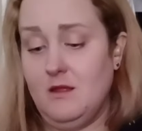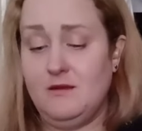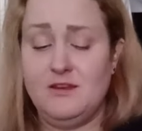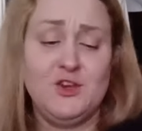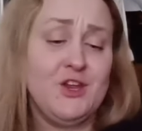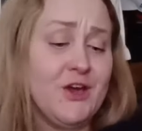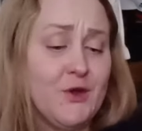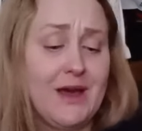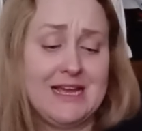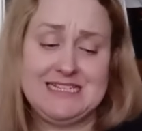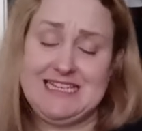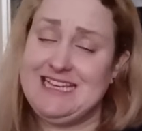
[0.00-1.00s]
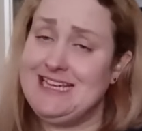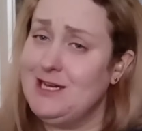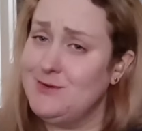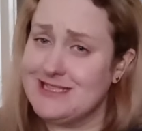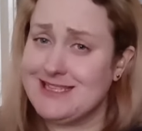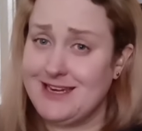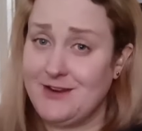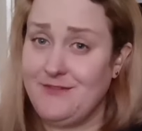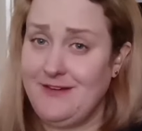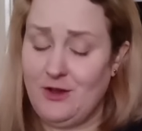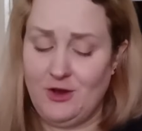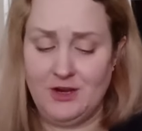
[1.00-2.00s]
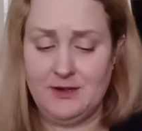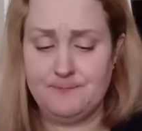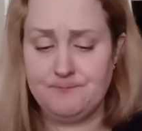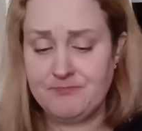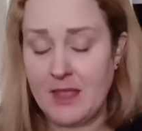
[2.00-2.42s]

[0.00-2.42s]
No idea how it's going to fit on,